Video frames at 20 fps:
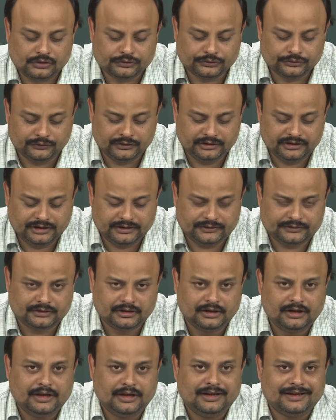So, with this
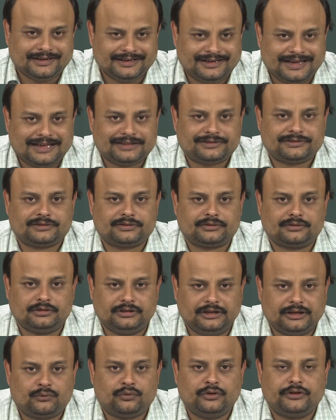gas
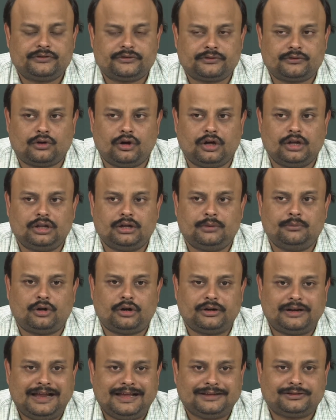liquids column
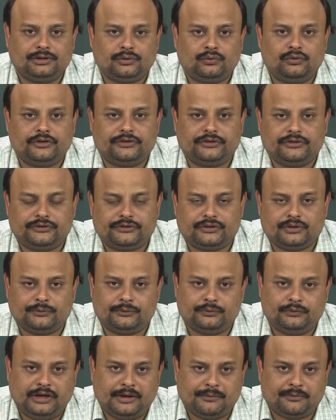or gas liquid
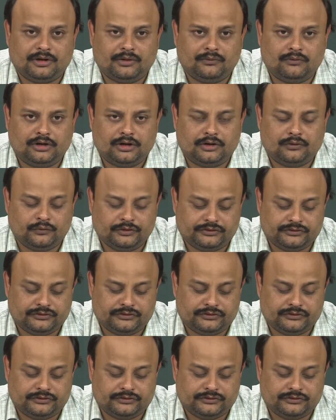systems we have covered,